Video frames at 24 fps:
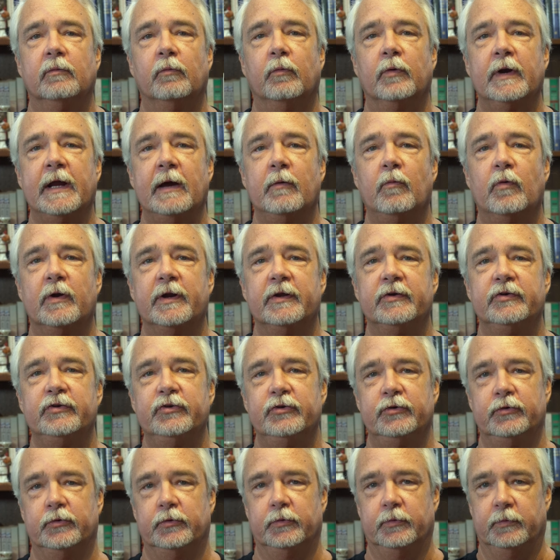What I want to
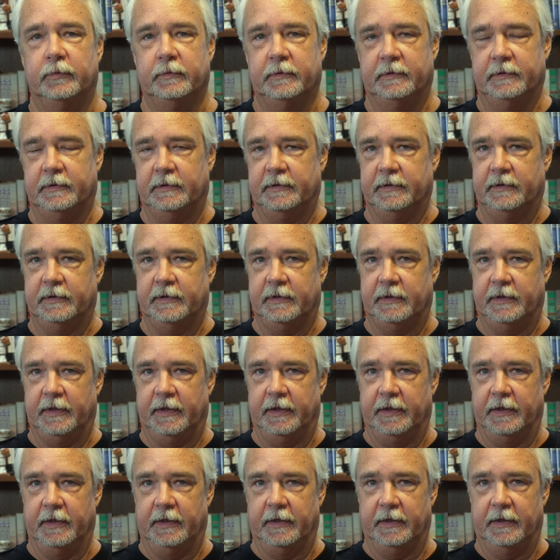do
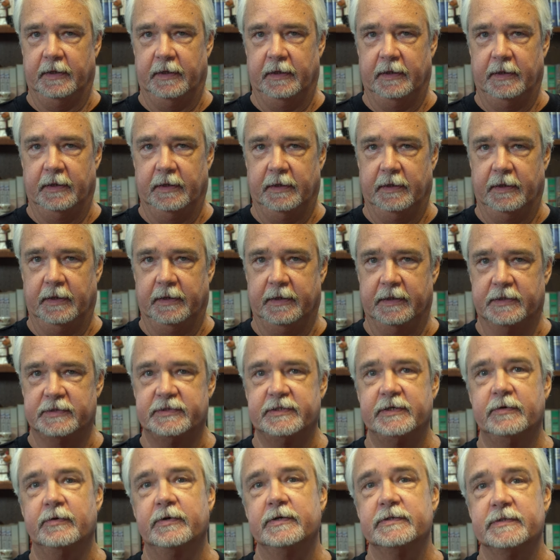in a
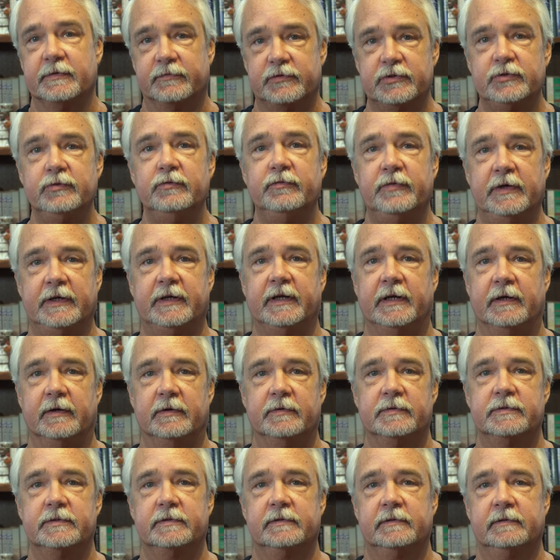series of two
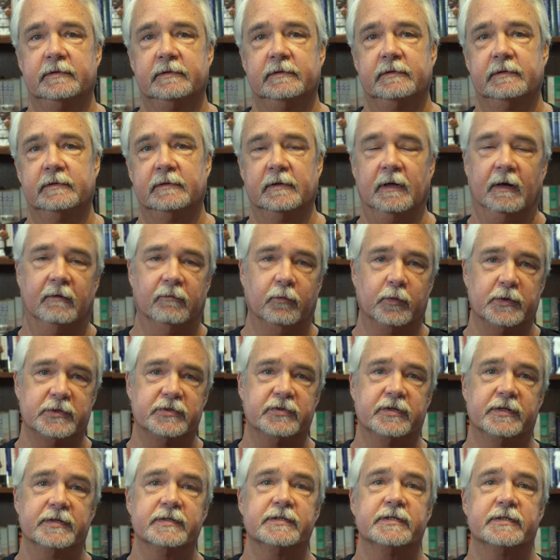videos, of
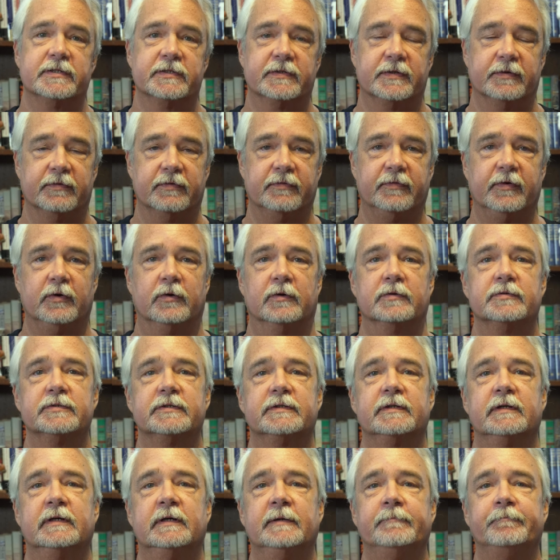which this is the
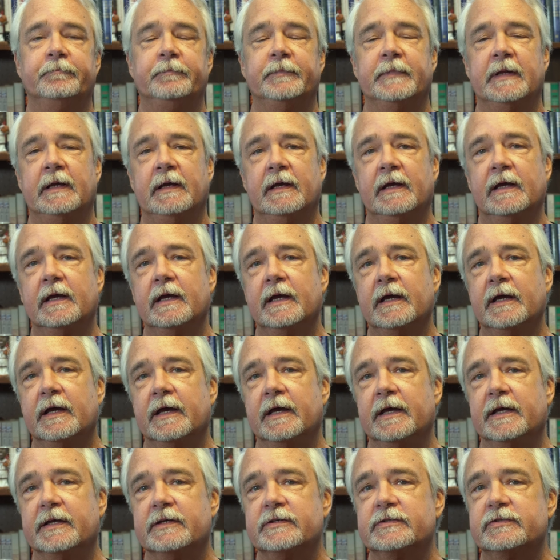first,
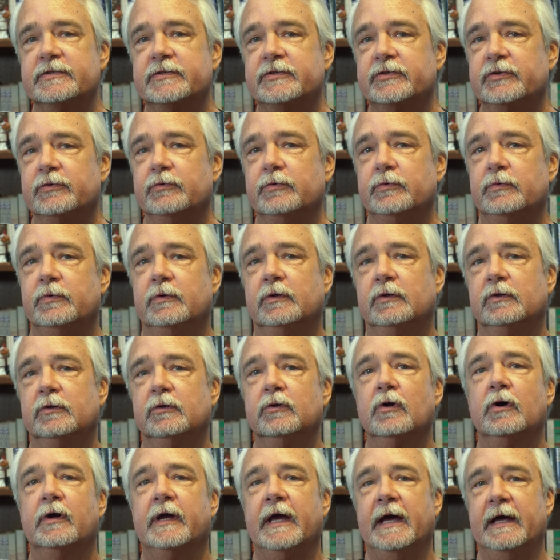is to
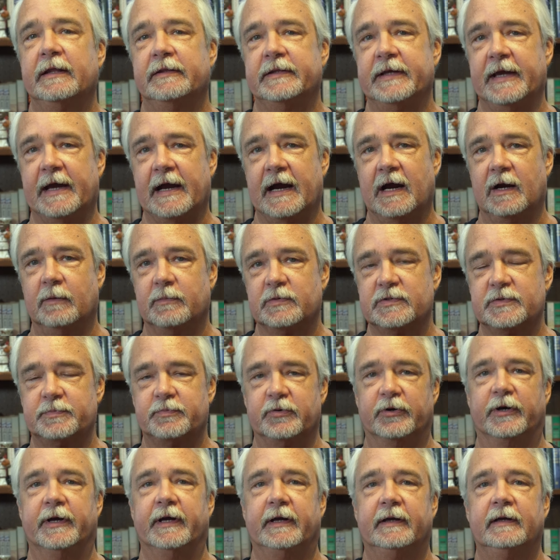look at the Arab
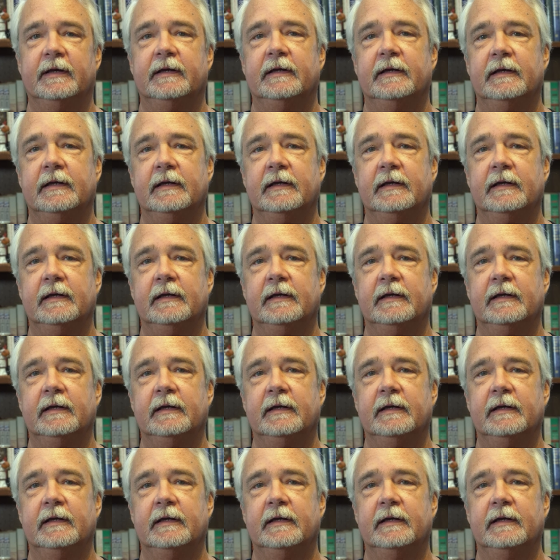Spring